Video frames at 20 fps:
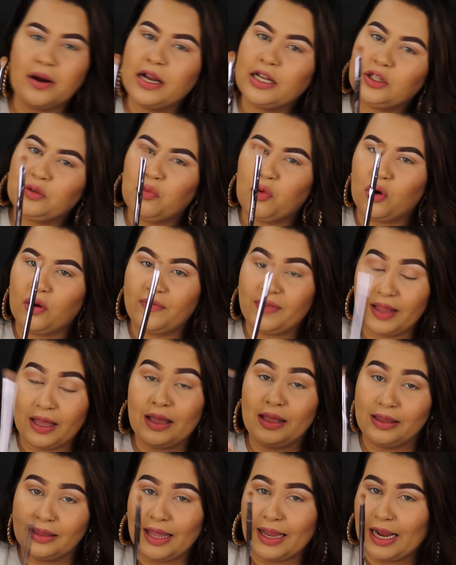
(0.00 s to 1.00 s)
It's more
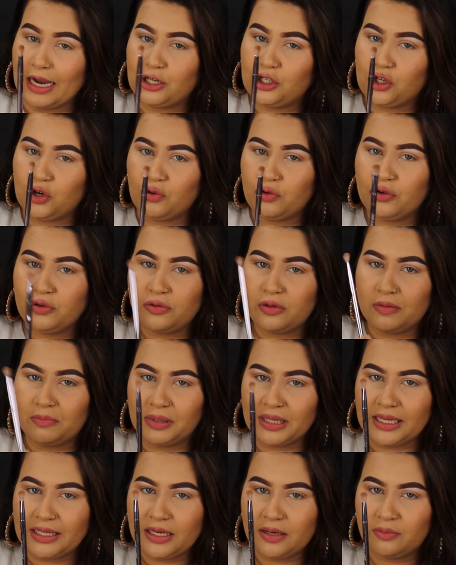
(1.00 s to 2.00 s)
of, like I showed you, the
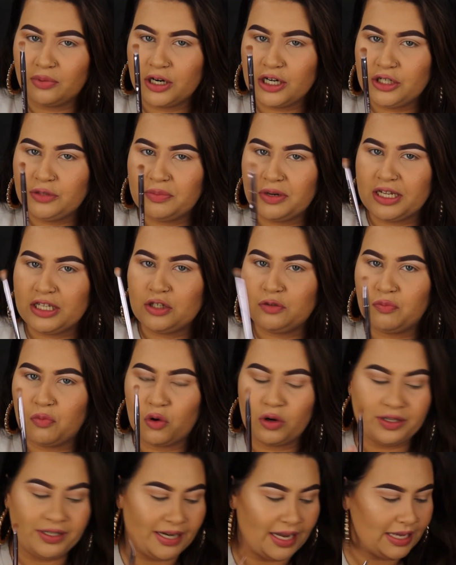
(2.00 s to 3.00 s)
blending brush, but it's
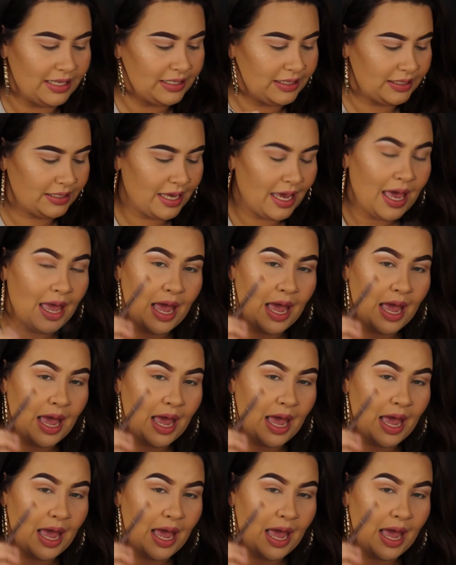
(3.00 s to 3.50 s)
more dense.